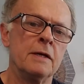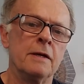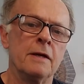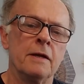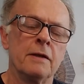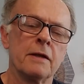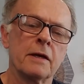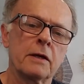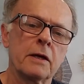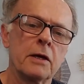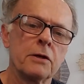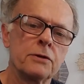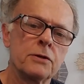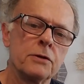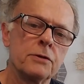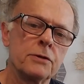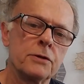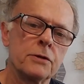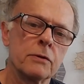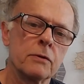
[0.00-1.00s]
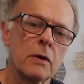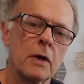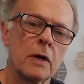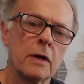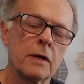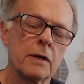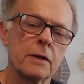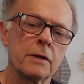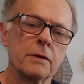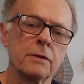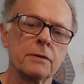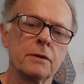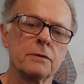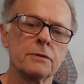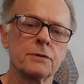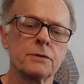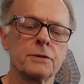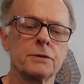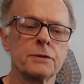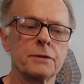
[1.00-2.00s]
that catches your eye, and there's
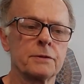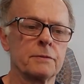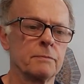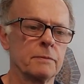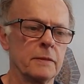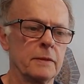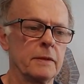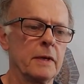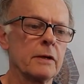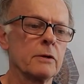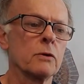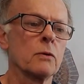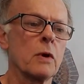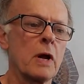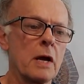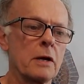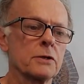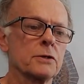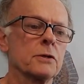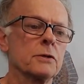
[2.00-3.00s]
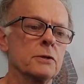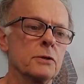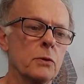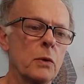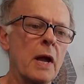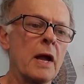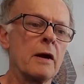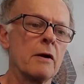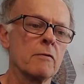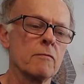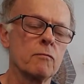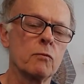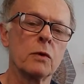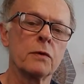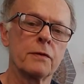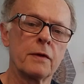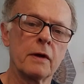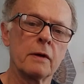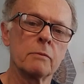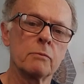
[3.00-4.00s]
this interaction you have with
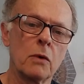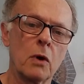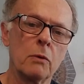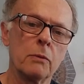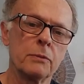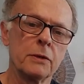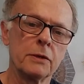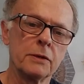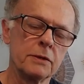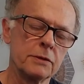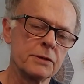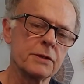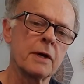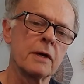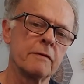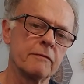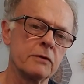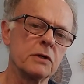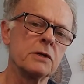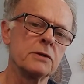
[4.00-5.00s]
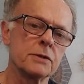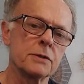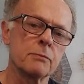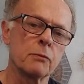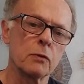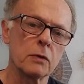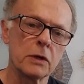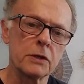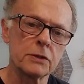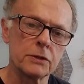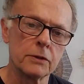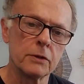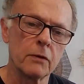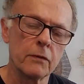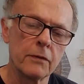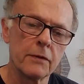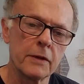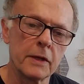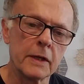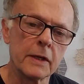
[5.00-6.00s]
that moment. It's kind of an inspirational
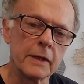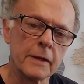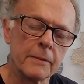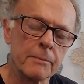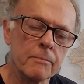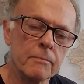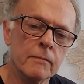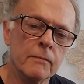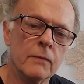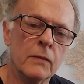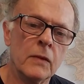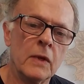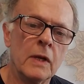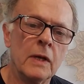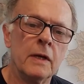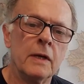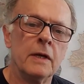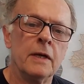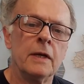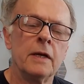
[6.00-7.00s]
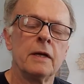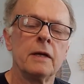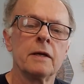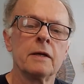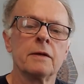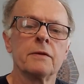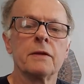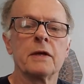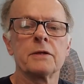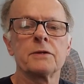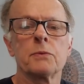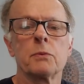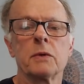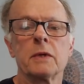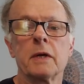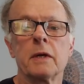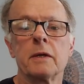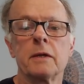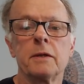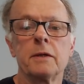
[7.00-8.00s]
thing. And that's what
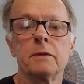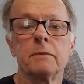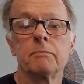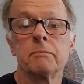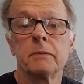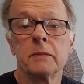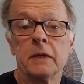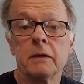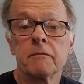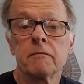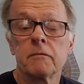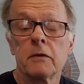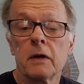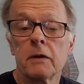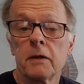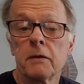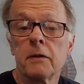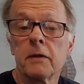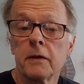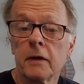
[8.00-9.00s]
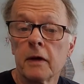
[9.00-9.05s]
if I think